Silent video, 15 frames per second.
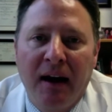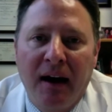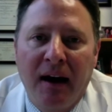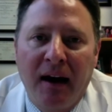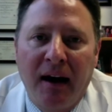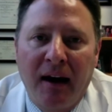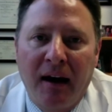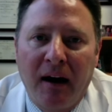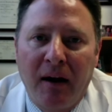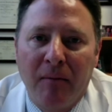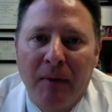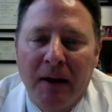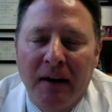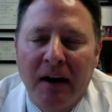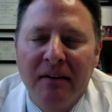Um,
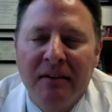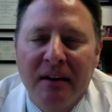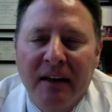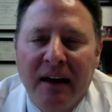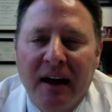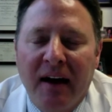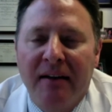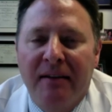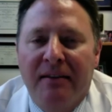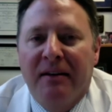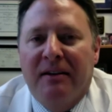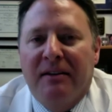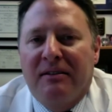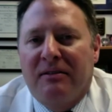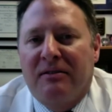and unto that, I
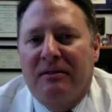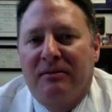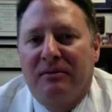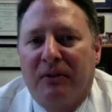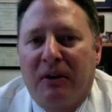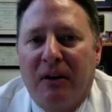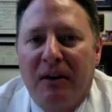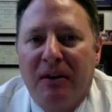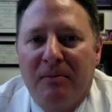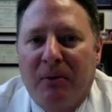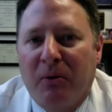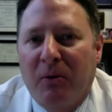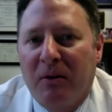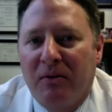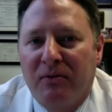think it's very
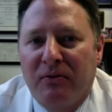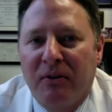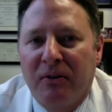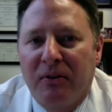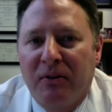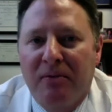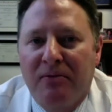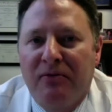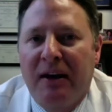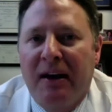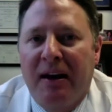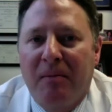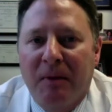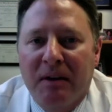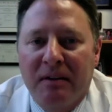important for the
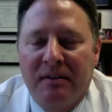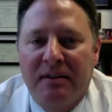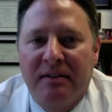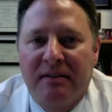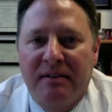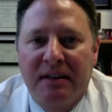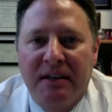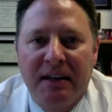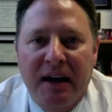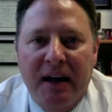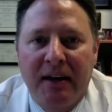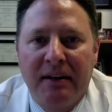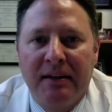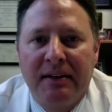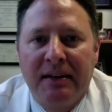families to see
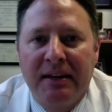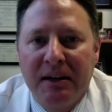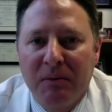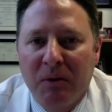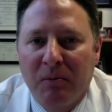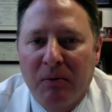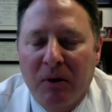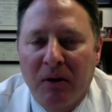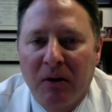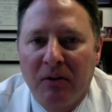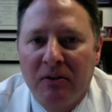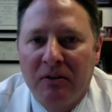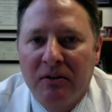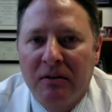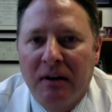that team
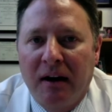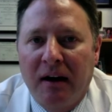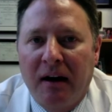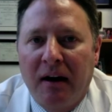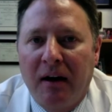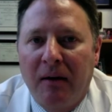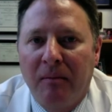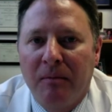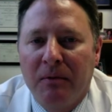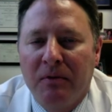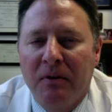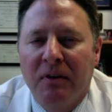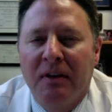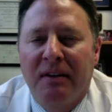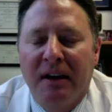approach um,
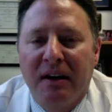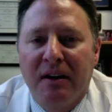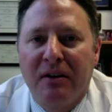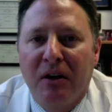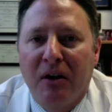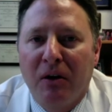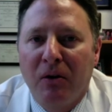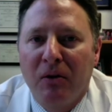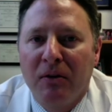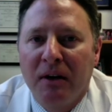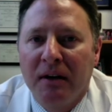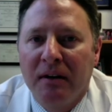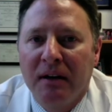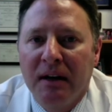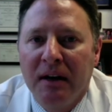so that they know
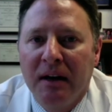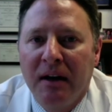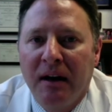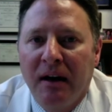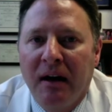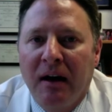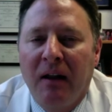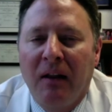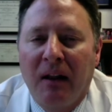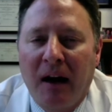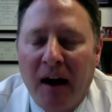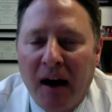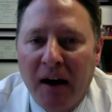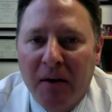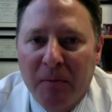that a
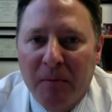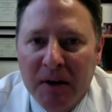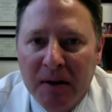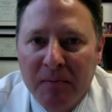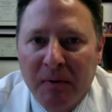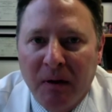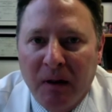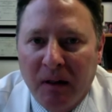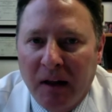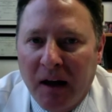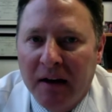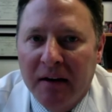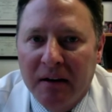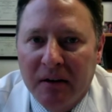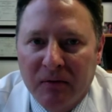lot of people, a lot
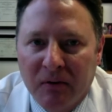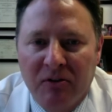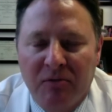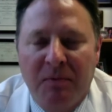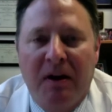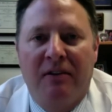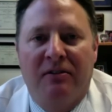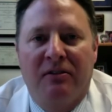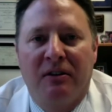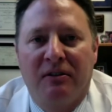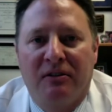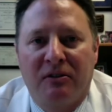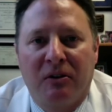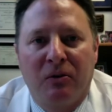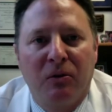of different
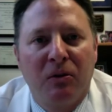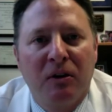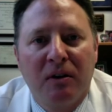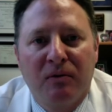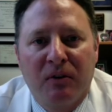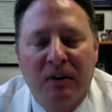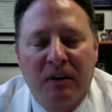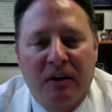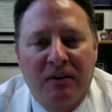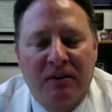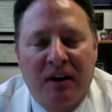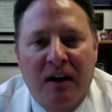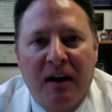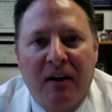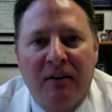specialists are rooting for their
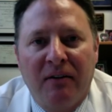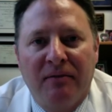child.